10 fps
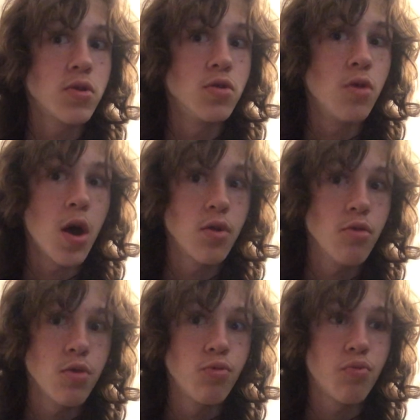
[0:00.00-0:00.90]

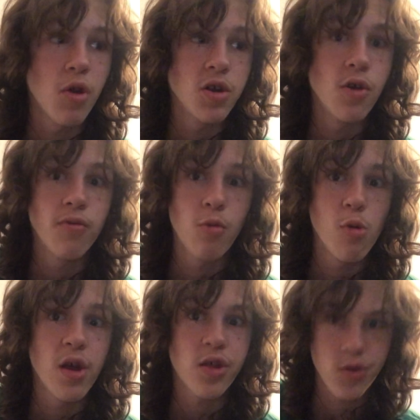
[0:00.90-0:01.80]
200, would probably go for
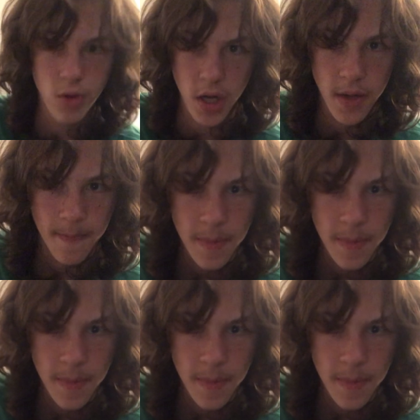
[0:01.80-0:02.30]
more like 3.